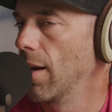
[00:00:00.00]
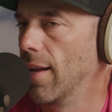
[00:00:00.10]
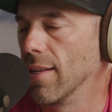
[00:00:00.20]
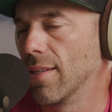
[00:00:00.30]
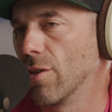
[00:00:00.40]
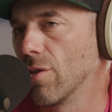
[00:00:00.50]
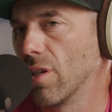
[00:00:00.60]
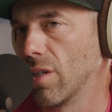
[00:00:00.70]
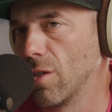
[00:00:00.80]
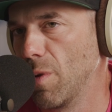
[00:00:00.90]
And that's
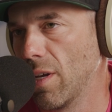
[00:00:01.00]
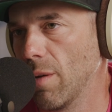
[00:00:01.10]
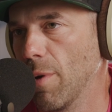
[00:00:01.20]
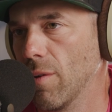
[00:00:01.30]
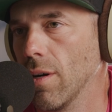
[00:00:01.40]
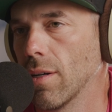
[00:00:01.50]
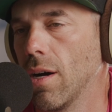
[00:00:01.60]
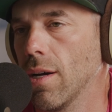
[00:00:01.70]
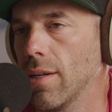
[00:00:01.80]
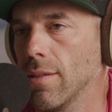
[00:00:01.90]
interesting. Speaking about
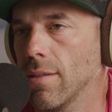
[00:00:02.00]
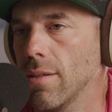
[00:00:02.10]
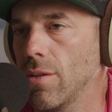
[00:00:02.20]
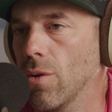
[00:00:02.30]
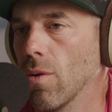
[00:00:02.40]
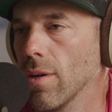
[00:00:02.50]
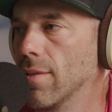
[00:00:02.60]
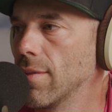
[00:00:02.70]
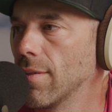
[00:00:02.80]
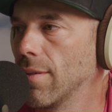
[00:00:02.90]
Ocon and
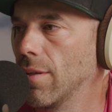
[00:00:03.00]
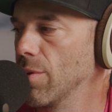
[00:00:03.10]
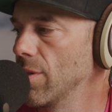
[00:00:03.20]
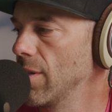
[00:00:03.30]
Norris, there was